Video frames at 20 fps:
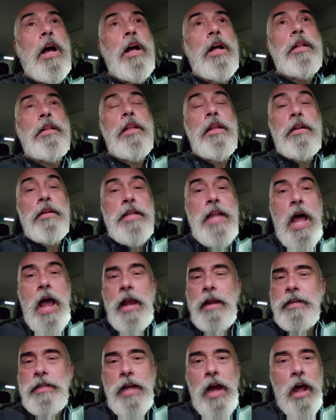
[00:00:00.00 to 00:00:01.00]
little
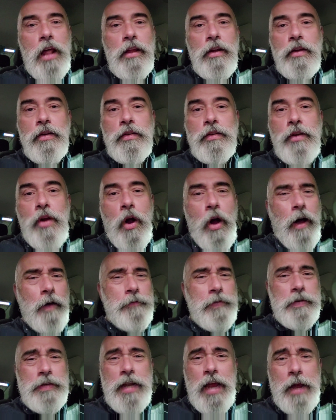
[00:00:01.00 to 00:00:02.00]
$9
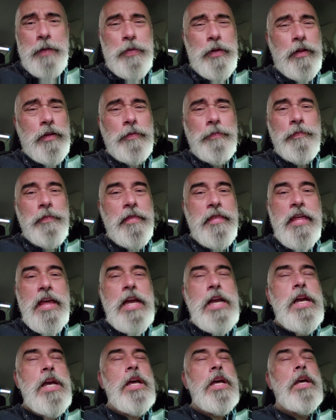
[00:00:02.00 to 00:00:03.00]
coffee table
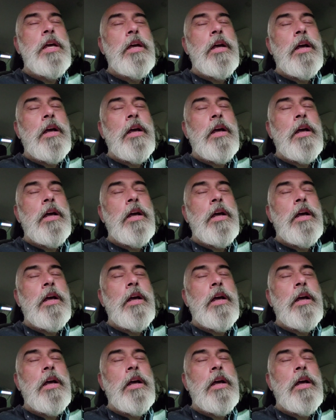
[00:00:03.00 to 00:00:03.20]
thing.